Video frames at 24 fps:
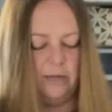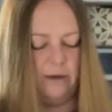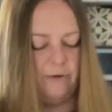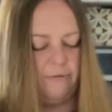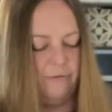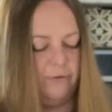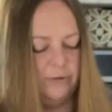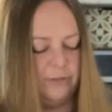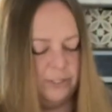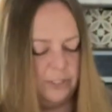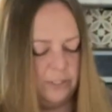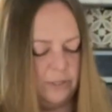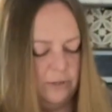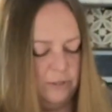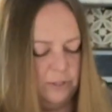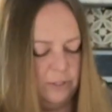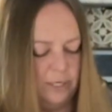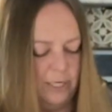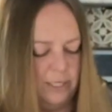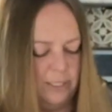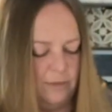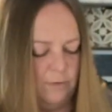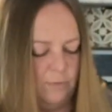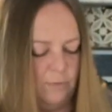Now, full disclosure,
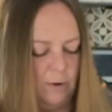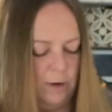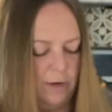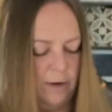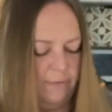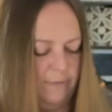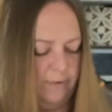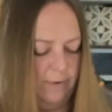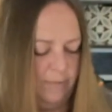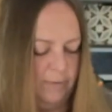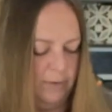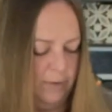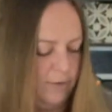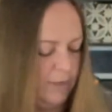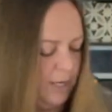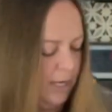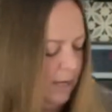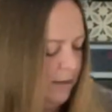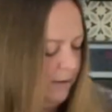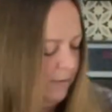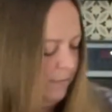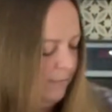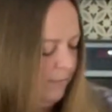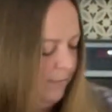I did work for Blue
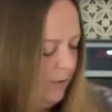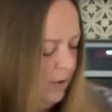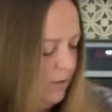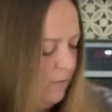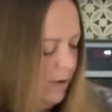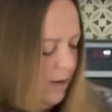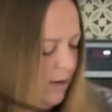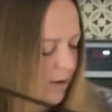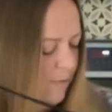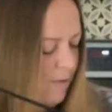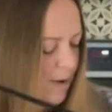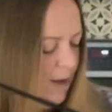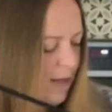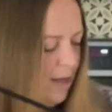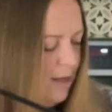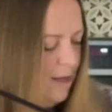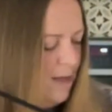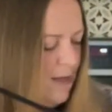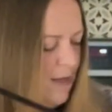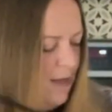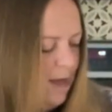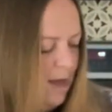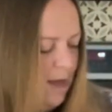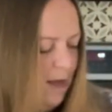9 for quite a
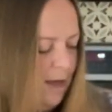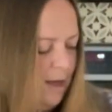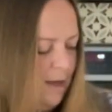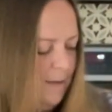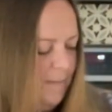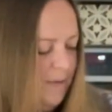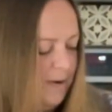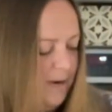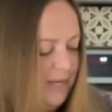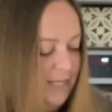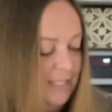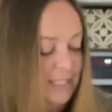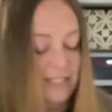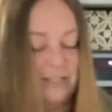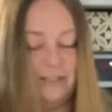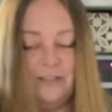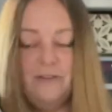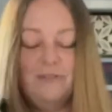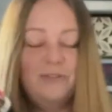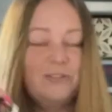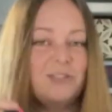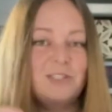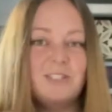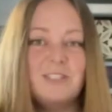while, but I still
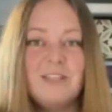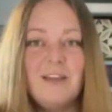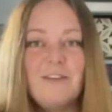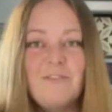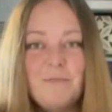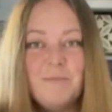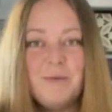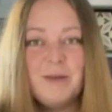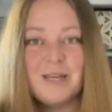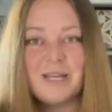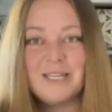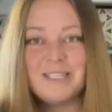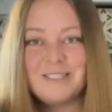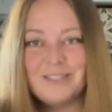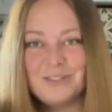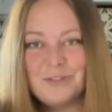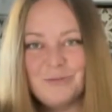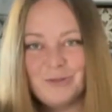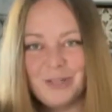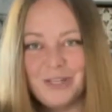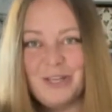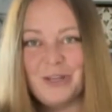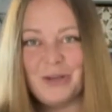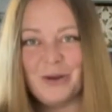use the stuff because it's
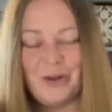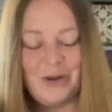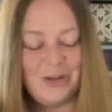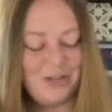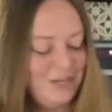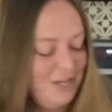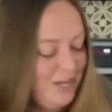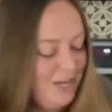really good.